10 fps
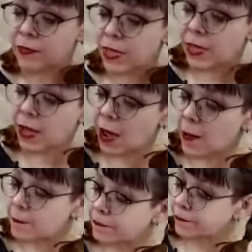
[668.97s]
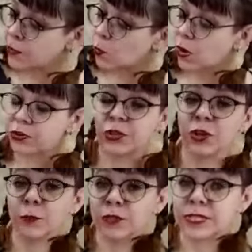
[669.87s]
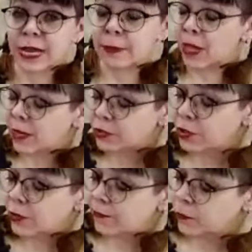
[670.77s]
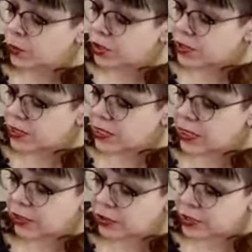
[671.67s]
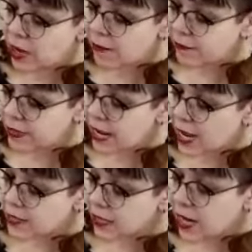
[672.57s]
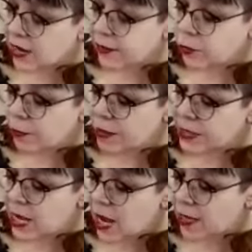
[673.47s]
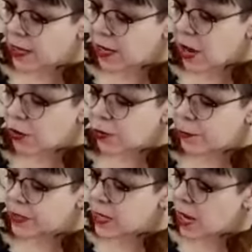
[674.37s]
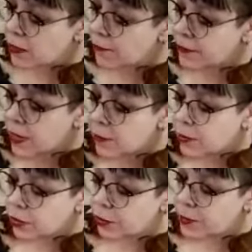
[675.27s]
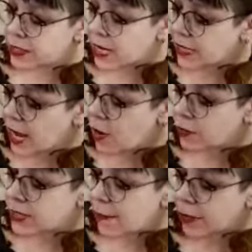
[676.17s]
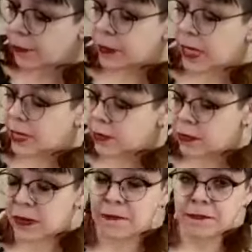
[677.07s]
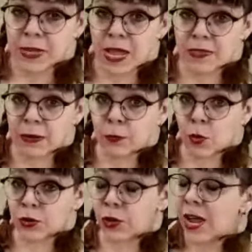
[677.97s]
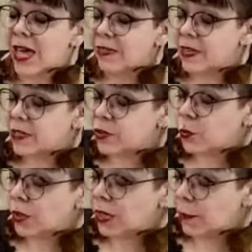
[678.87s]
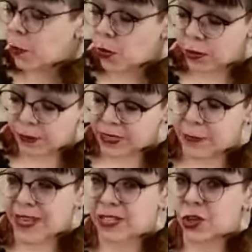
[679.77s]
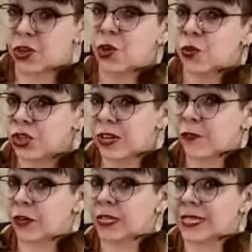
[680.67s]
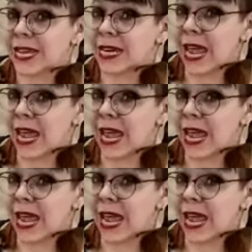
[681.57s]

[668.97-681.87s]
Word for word: the um, water soluble stabilizer, which is this clear stuff, and it has like kind of a grippy side and a not grippy side. Put a grippy side down, tape it in place, and then embroider. This is really important because it makes a huge difference in